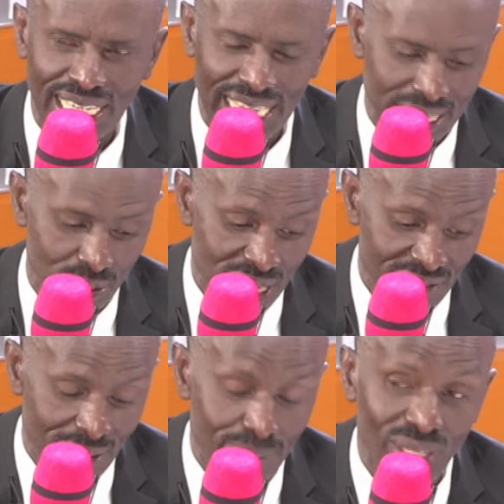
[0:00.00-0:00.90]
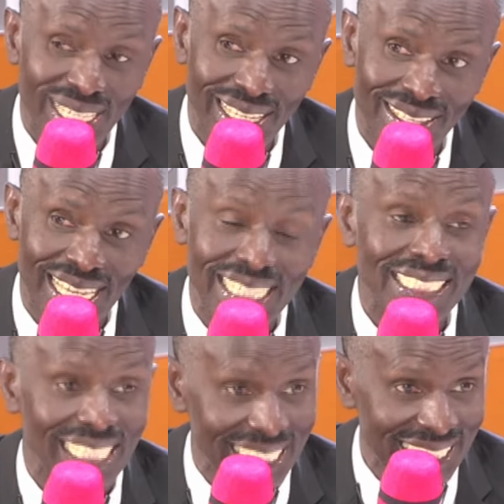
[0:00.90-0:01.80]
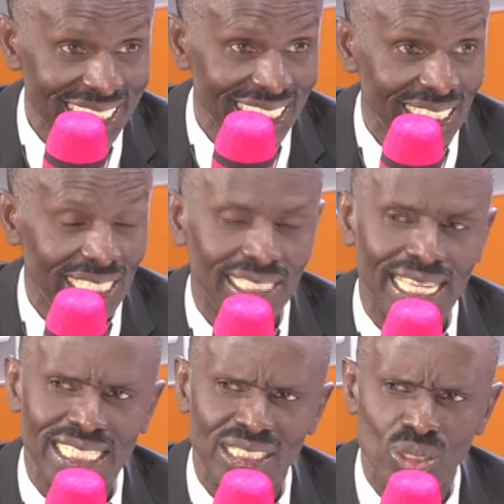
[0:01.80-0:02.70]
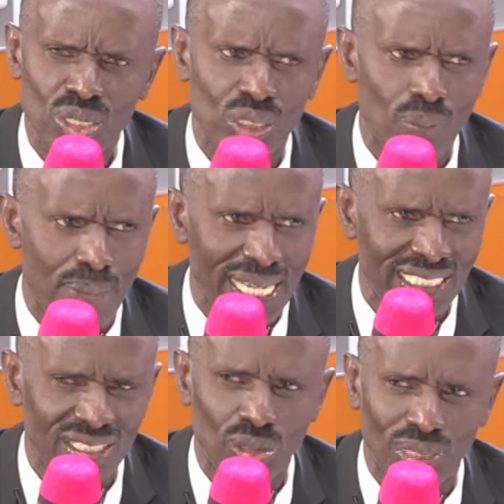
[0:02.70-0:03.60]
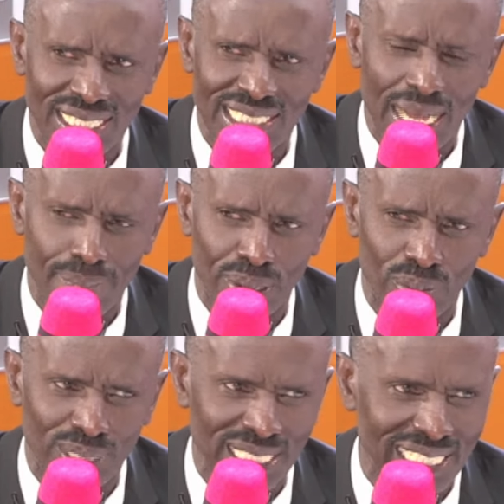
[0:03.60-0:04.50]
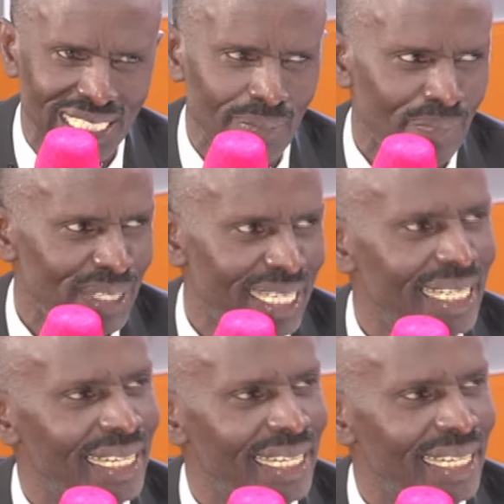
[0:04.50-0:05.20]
and we have a model that is agreed, that is going to band students appropriately, yeah.